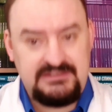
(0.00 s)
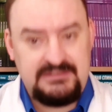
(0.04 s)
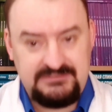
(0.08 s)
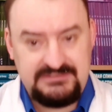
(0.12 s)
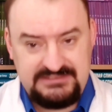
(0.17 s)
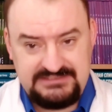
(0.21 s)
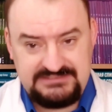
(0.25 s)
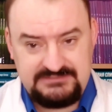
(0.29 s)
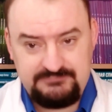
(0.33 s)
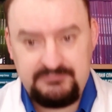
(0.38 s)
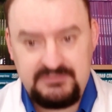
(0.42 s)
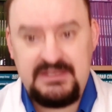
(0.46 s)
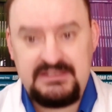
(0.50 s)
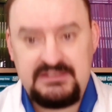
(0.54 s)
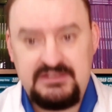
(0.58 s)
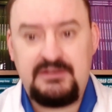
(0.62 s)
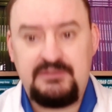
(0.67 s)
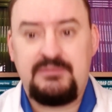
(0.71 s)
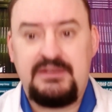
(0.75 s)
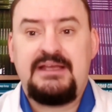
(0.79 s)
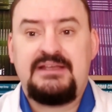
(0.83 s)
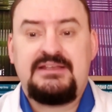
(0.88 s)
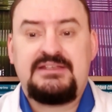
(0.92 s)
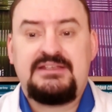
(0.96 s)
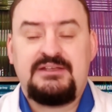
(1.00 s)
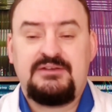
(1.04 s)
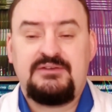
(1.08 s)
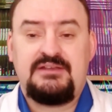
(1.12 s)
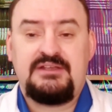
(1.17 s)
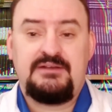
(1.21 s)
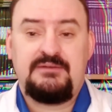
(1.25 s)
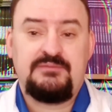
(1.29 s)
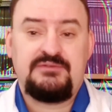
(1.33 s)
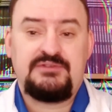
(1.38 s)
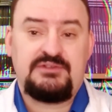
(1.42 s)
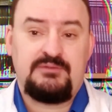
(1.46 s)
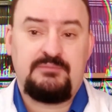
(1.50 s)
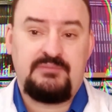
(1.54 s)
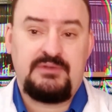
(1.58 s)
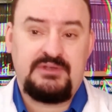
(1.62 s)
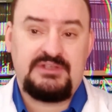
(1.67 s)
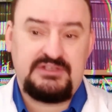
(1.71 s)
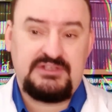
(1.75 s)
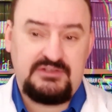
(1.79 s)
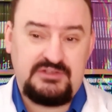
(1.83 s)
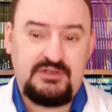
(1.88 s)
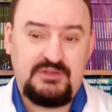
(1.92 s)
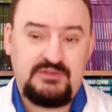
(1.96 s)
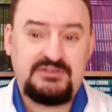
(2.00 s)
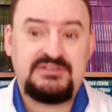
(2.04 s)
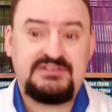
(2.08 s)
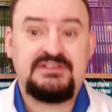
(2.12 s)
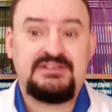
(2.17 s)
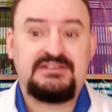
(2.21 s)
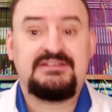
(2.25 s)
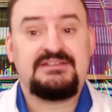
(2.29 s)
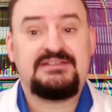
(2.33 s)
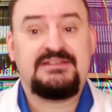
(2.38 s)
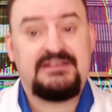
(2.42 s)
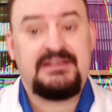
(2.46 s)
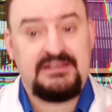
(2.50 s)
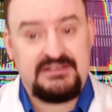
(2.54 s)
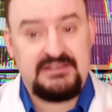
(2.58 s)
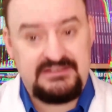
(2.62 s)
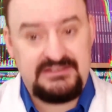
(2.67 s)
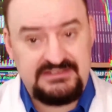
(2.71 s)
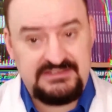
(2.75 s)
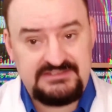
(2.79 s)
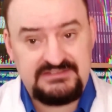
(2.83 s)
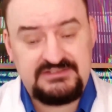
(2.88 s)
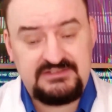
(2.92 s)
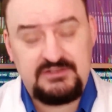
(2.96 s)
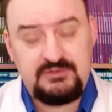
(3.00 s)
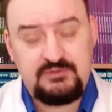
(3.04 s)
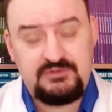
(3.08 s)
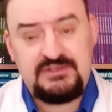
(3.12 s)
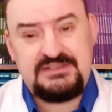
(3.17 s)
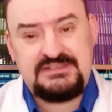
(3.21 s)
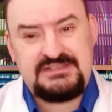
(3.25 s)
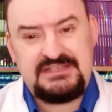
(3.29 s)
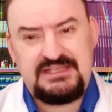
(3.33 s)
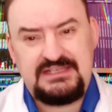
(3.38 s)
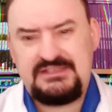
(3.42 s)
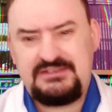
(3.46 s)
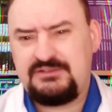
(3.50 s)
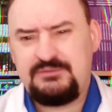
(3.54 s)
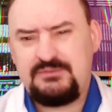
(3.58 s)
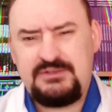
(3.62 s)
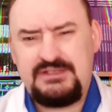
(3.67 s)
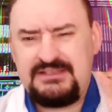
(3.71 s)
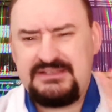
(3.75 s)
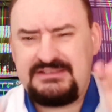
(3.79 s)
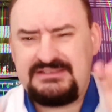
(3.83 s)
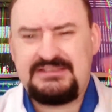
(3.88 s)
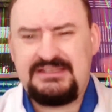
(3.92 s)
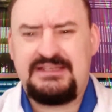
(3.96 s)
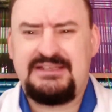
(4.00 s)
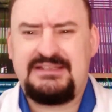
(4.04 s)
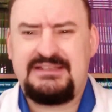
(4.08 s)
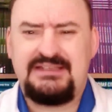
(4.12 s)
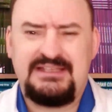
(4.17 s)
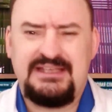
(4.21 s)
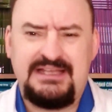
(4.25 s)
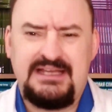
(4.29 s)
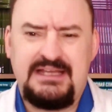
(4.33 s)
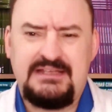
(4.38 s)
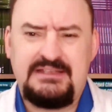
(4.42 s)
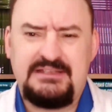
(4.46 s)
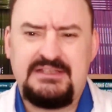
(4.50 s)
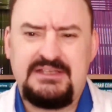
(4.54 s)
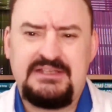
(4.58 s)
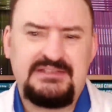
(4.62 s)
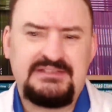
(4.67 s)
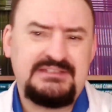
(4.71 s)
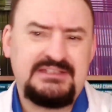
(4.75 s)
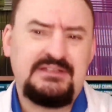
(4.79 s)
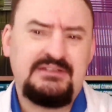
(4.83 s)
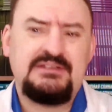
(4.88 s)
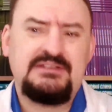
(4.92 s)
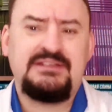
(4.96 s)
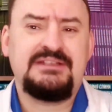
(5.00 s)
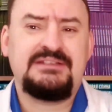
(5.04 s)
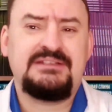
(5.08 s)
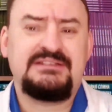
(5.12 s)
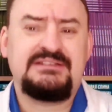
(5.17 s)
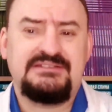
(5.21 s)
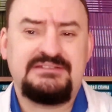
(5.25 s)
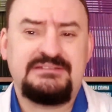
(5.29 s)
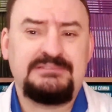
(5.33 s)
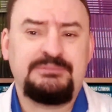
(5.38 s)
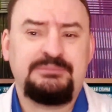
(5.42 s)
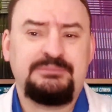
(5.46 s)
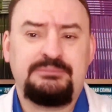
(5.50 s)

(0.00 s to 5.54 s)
this Mycobacterium tuberculosis, is so attenuated that it can't cause illness.